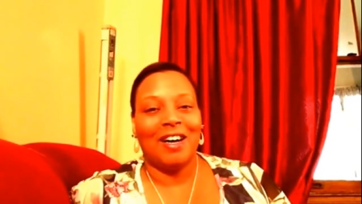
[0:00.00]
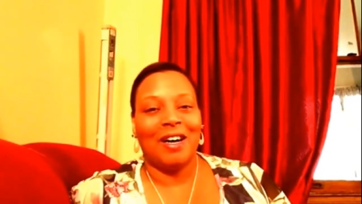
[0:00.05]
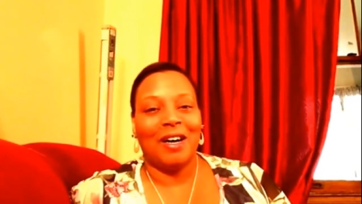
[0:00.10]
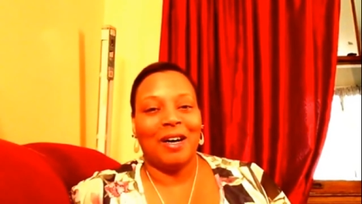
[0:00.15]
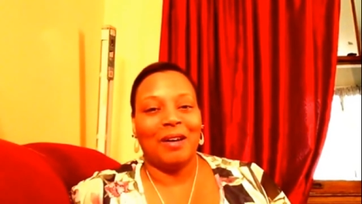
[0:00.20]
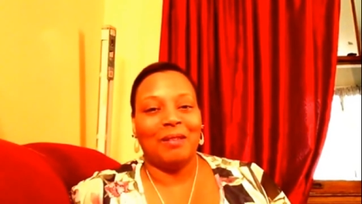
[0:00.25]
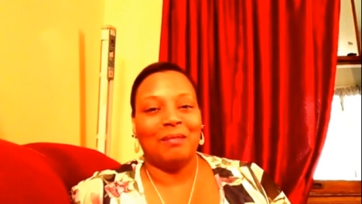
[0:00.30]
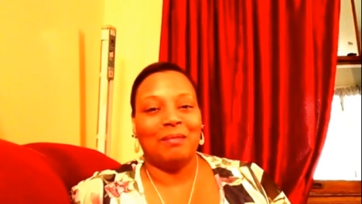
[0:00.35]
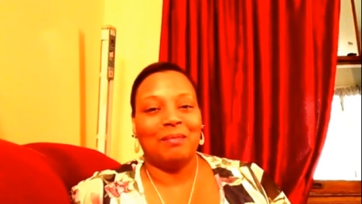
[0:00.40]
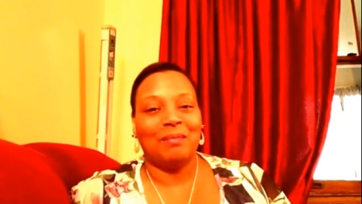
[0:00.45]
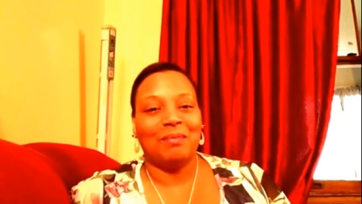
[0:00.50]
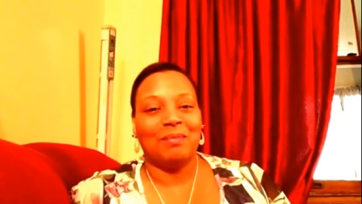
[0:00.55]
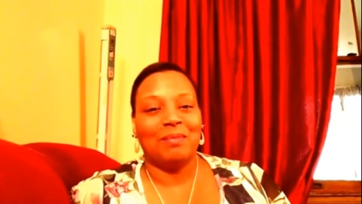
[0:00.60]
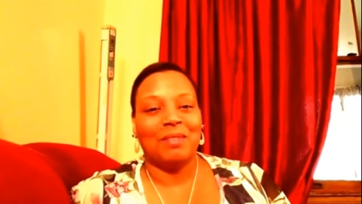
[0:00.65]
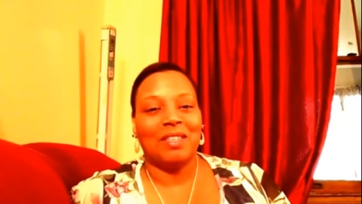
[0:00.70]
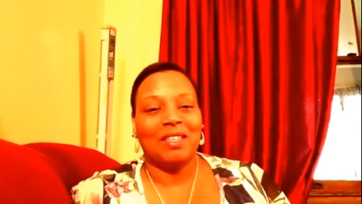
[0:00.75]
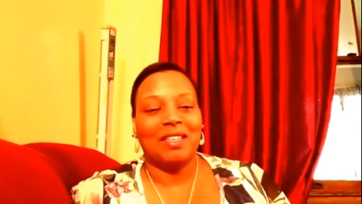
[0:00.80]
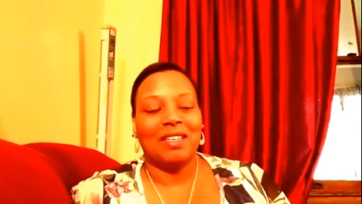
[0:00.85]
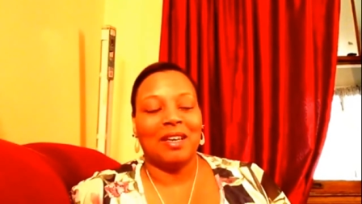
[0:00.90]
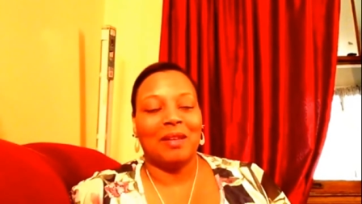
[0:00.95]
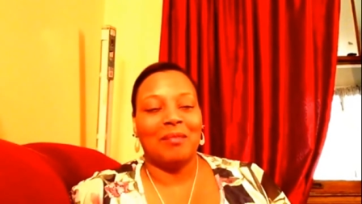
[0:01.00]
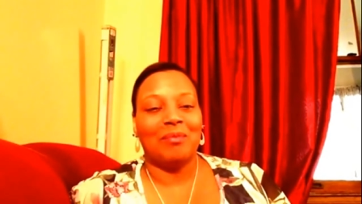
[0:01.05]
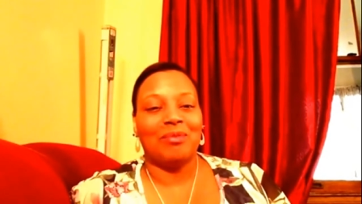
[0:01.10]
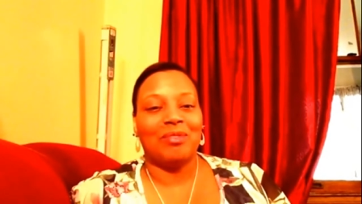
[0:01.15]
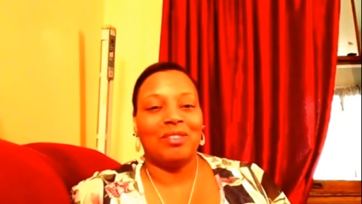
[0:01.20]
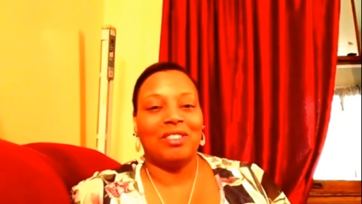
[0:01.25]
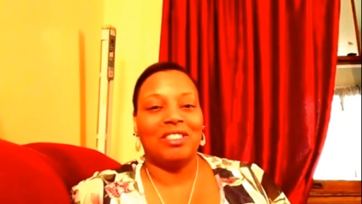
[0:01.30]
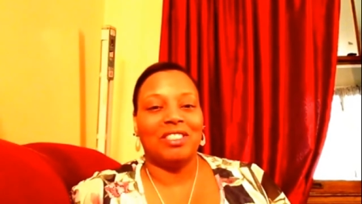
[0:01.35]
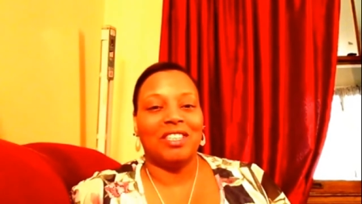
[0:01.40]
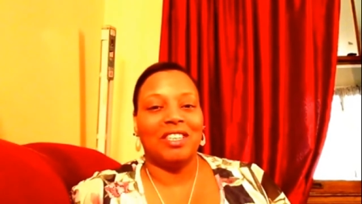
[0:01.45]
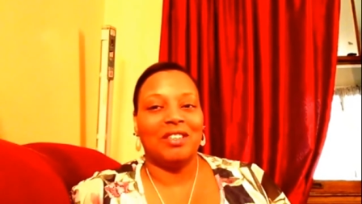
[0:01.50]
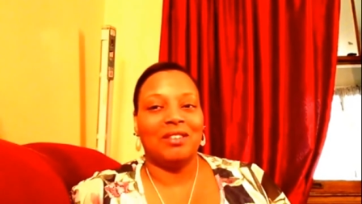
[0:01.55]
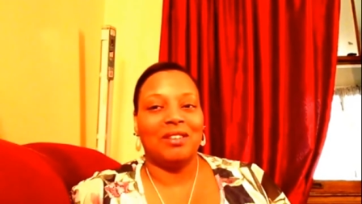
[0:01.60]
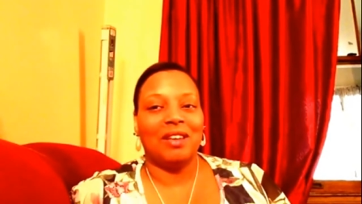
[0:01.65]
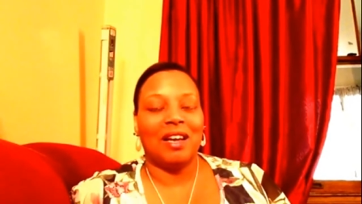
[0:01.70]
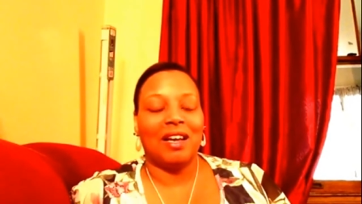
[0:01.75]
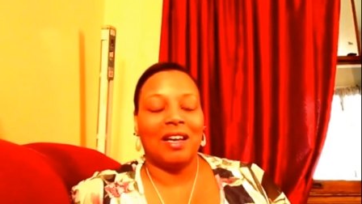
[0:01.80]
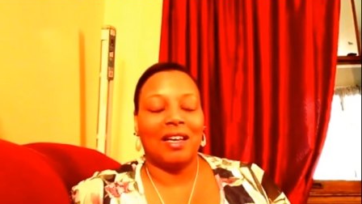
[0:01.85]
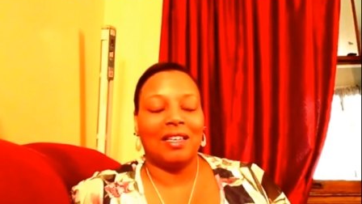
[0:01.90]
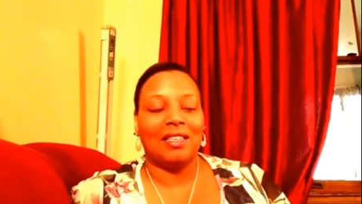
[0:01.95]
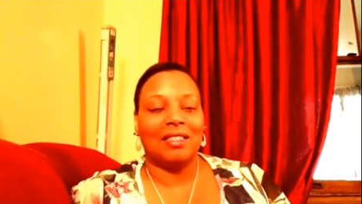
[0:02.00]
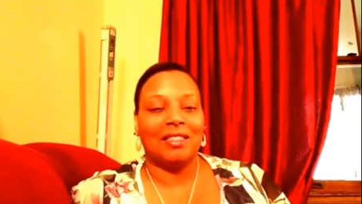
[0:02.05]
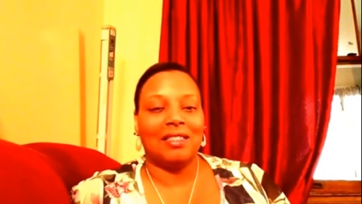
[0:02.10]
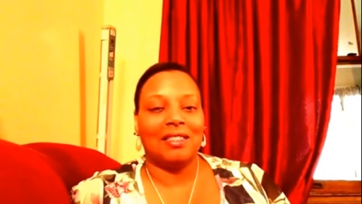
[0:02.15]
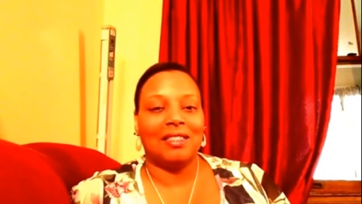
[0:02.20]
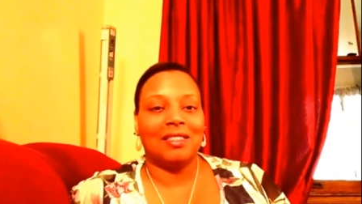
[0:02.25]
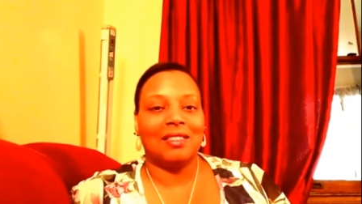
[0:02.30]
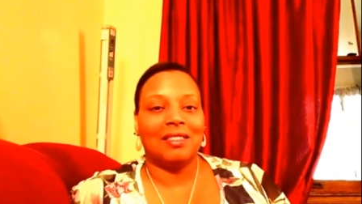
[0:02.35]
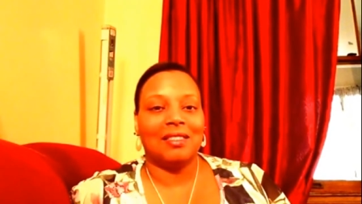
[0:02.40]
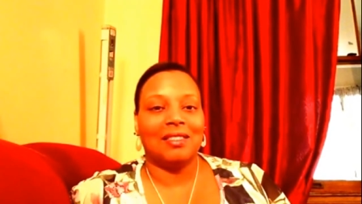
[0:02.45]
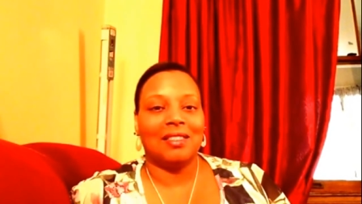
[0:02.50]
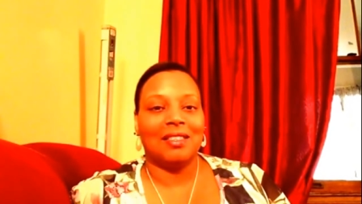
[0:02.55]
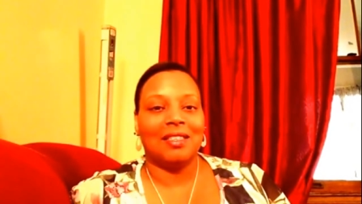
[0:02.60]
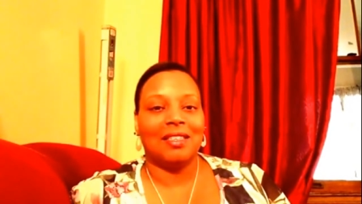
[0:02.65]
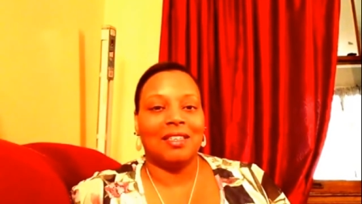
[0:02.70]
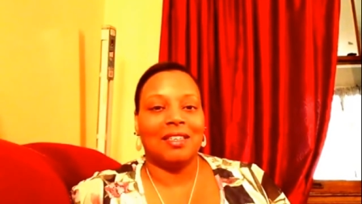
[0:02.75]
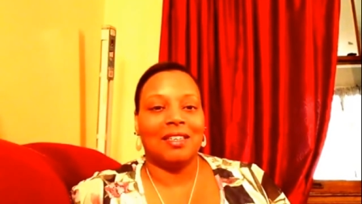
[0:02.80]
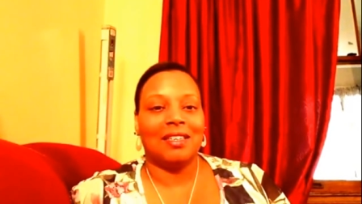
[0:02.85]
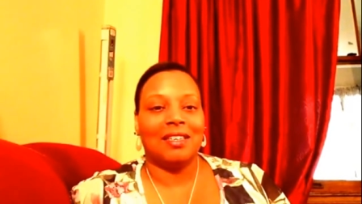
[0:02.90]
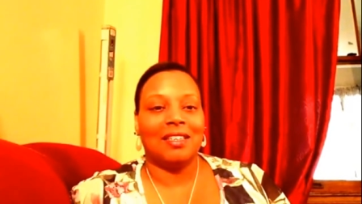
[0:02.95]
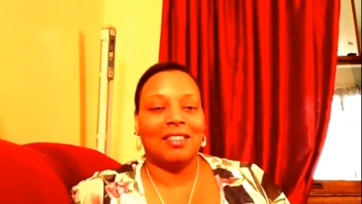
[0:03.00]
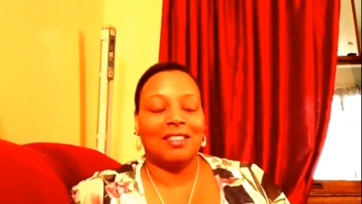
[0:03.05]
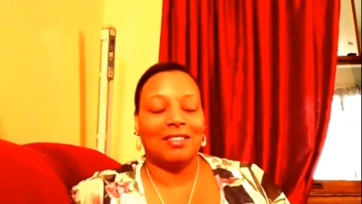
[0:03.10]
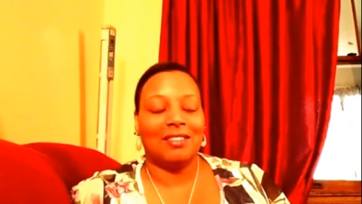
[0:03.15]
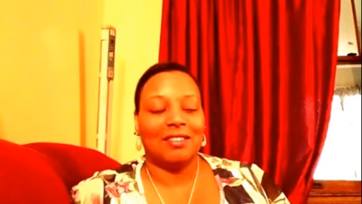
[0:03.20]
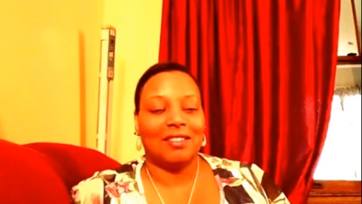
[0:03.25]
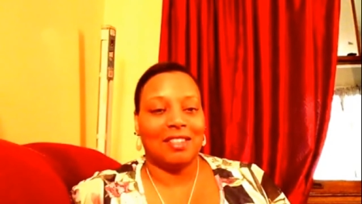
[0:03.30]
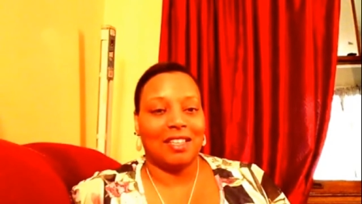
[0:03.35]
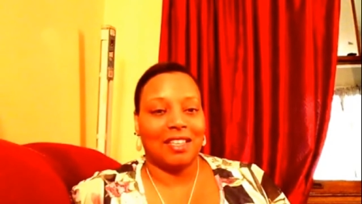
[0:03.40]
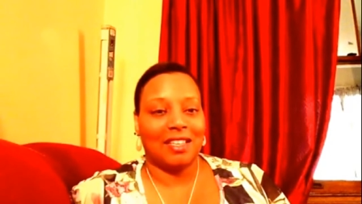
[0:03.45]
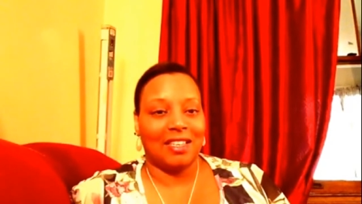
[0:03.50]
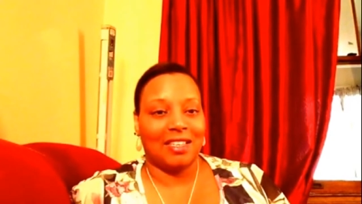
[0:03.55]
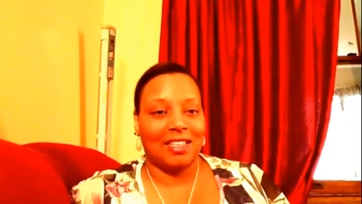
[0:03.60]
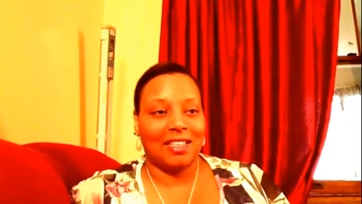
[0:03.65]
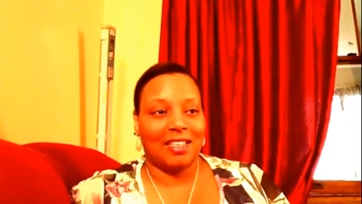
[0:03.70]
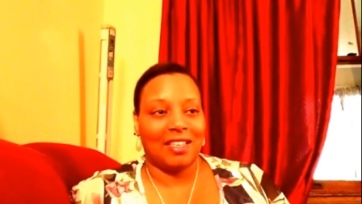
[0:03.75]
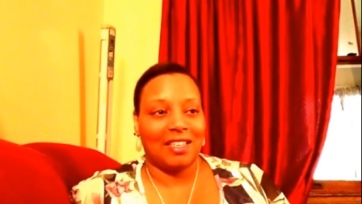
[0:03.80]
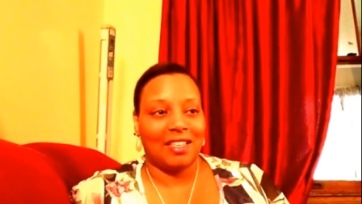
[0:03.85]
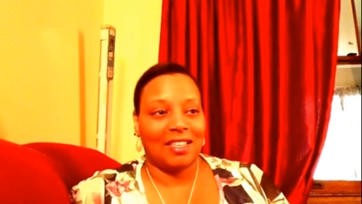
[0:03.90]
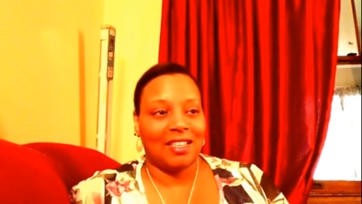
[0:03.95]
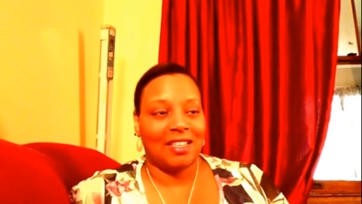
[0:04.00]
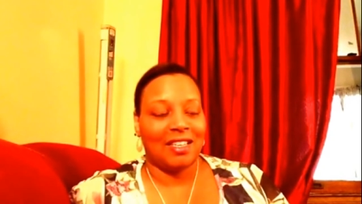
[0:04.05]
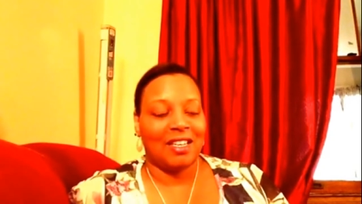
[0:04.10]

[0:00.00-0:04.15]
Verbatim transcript: um, and I appreciate you guys understanding that.